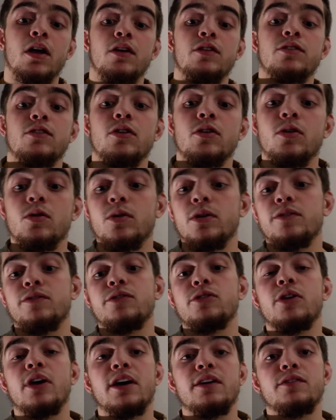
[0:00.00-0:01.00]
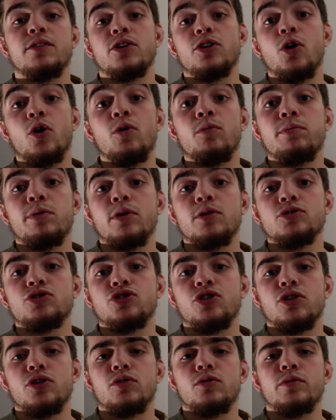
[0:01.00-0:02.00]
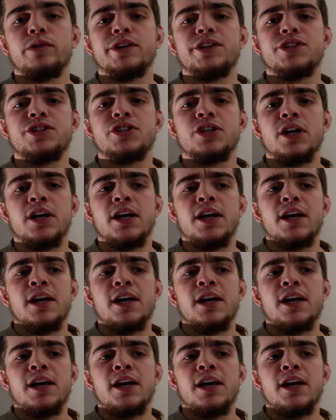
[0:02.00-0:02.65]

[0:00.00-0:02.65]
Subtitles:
So if you have a GoPro drone, which